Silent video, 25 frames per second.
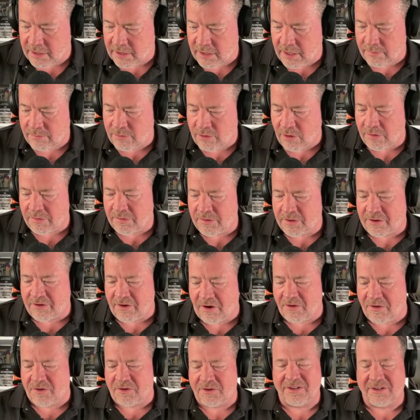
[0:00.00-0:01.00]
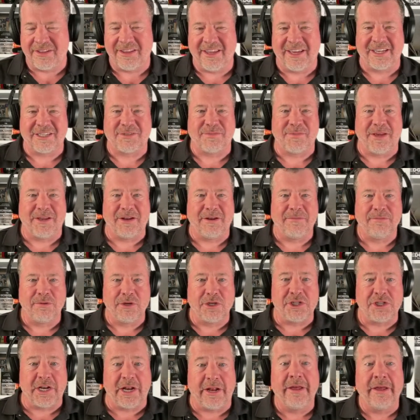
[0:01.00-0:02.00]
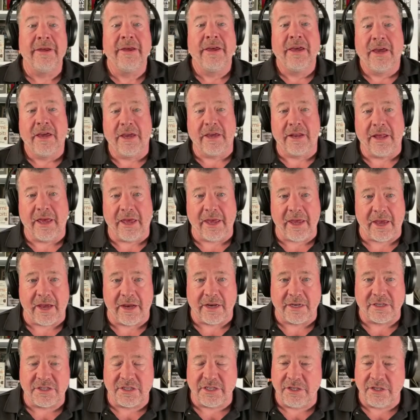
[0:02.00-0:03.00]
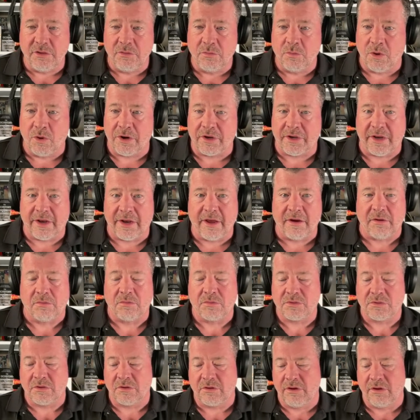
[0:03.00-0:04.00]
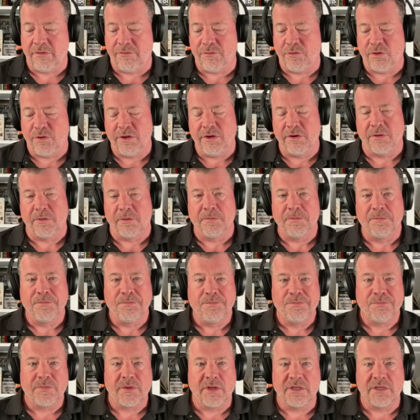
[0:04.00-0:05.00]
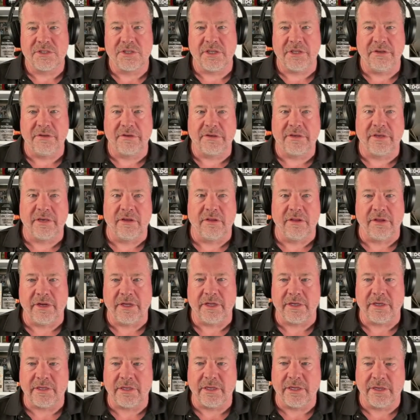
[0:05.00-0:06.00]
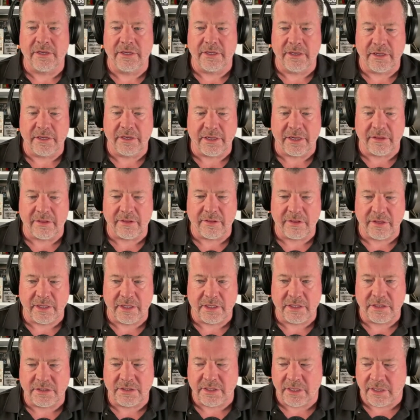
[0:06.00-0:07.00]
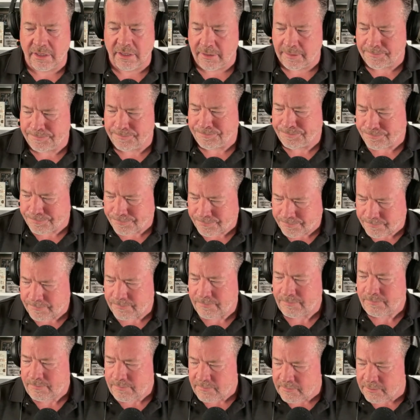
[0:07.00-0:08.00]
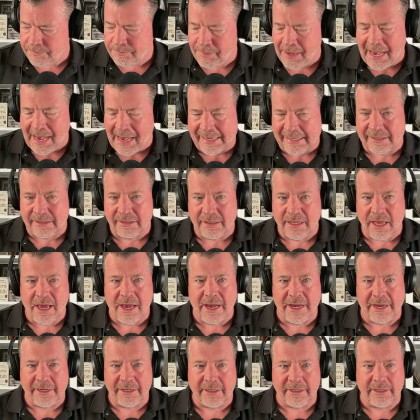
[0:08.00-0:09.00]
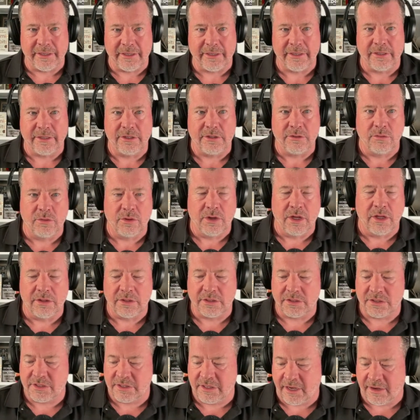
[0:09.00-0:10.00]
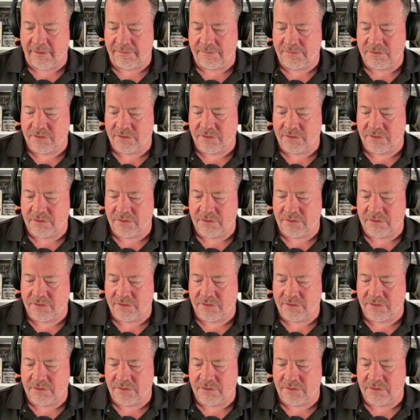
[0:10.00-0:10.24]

Keep growing and growing. Thanks, man. Appreciate it. And hey, I see you working out, so good for you. I see you killing it and getting things back in line and doing all the stuff.